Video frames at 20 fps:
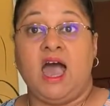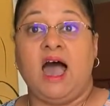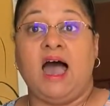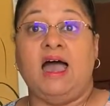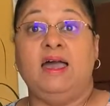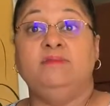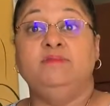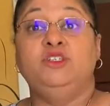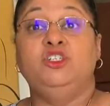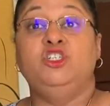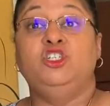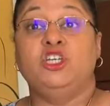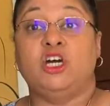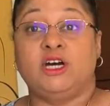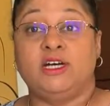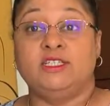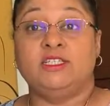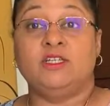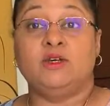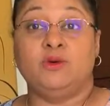I'm
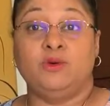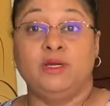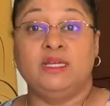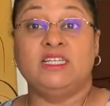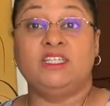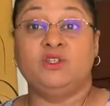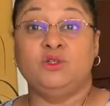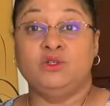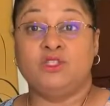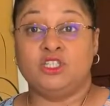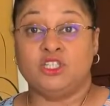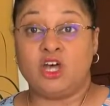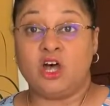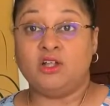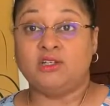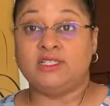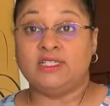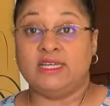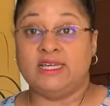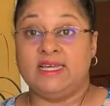just going to
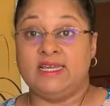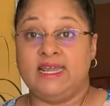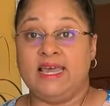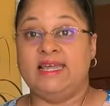salt it